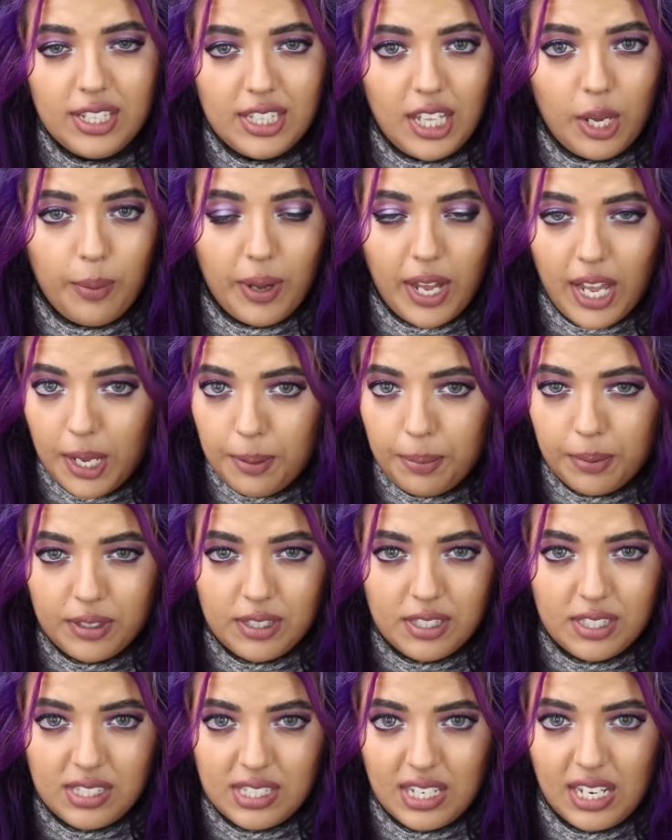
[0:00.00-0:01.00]
They were able
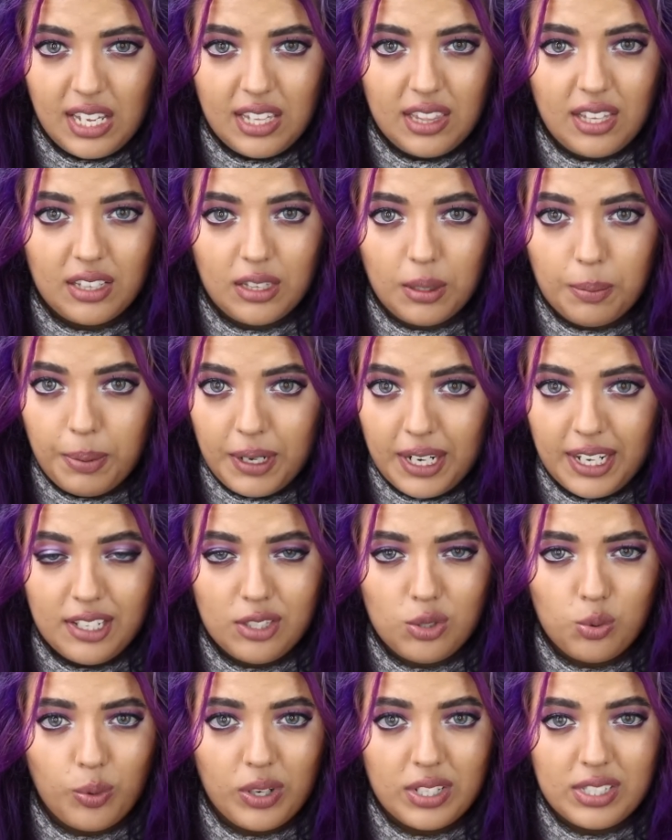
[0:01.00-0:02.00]
to see that the
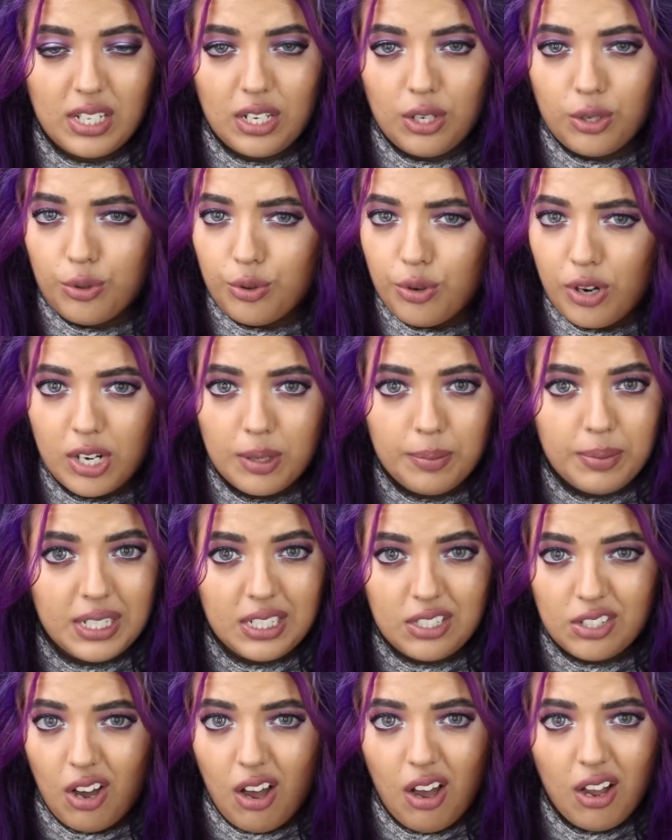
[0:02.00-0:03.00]
place was
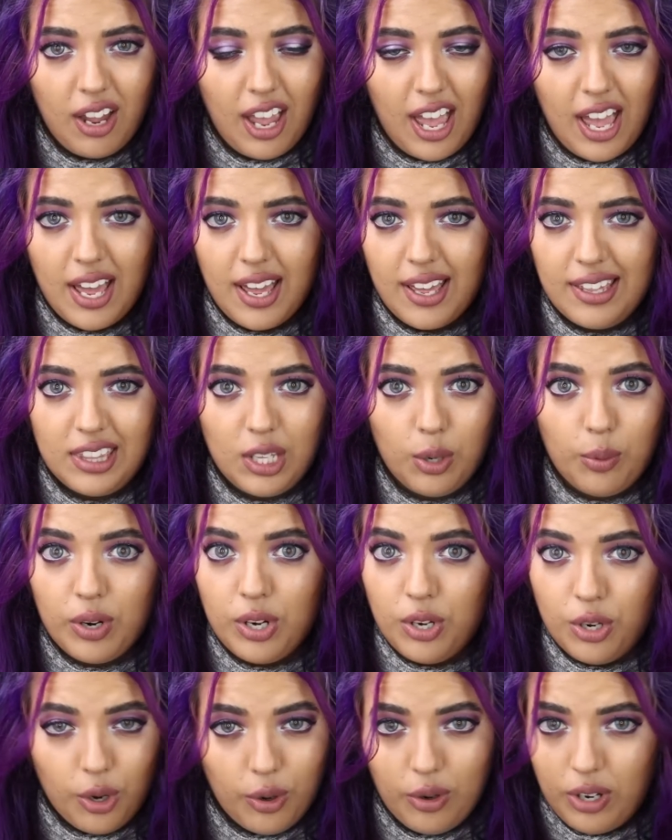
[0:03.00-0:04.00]
incredibly dark and there
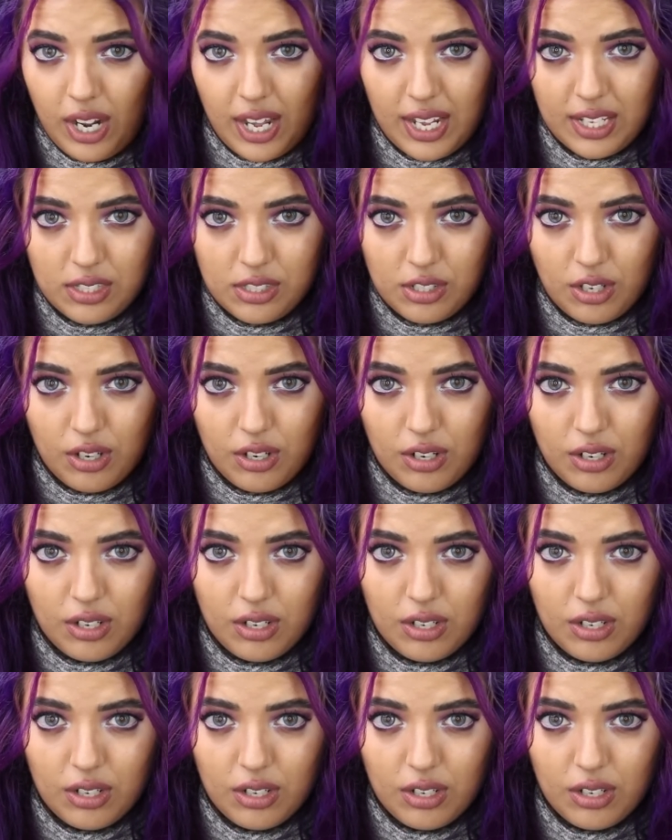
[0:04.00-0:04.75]
were no lights on.